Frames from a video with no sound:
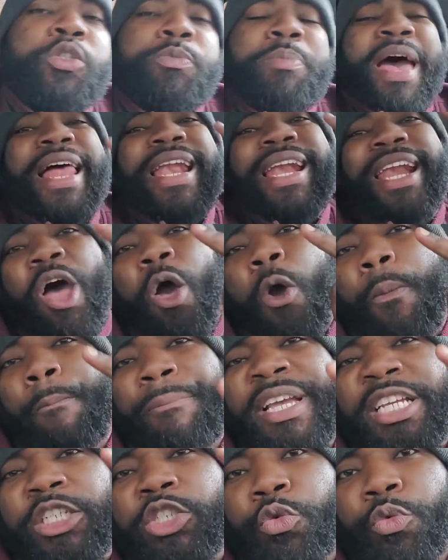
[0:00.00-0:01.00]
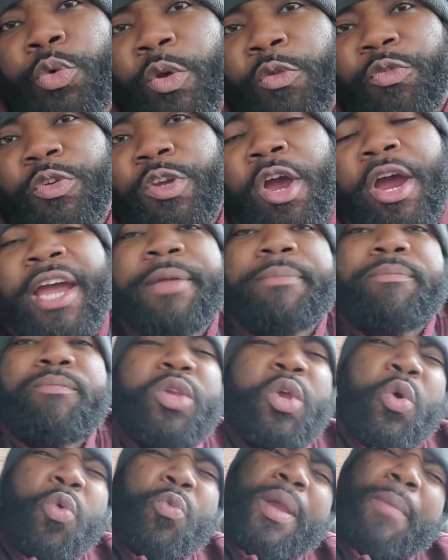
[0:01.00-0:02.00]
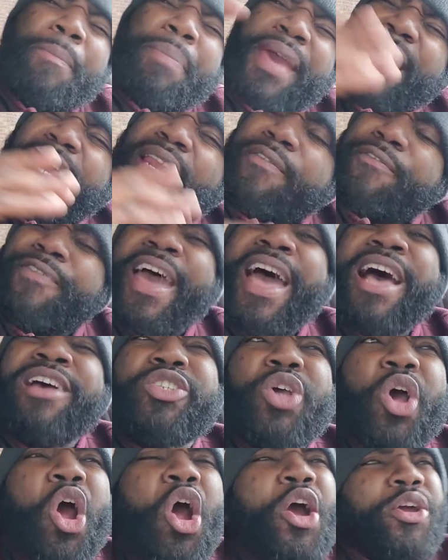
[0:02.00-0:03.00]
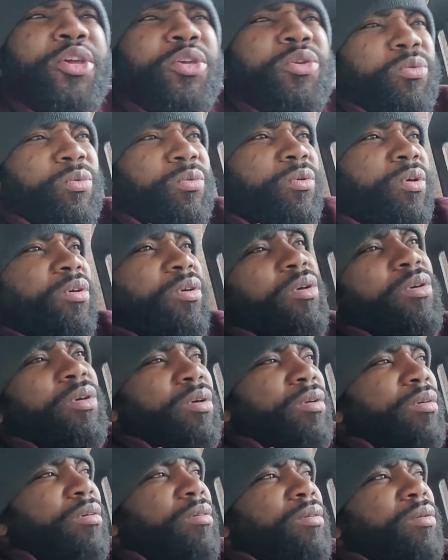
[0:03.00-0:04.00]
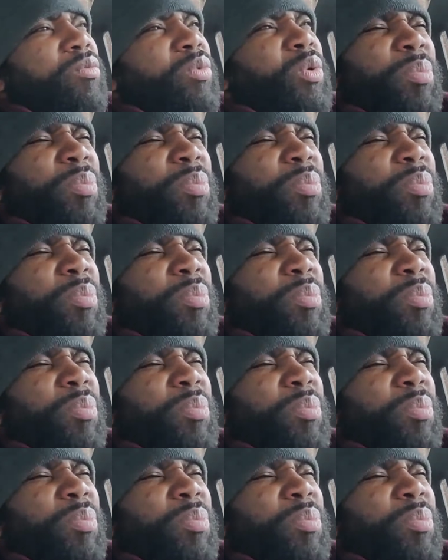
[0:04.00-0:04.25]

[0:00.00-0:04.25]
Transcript: by Long Beach Griffy. All right, when pedophiles argue, when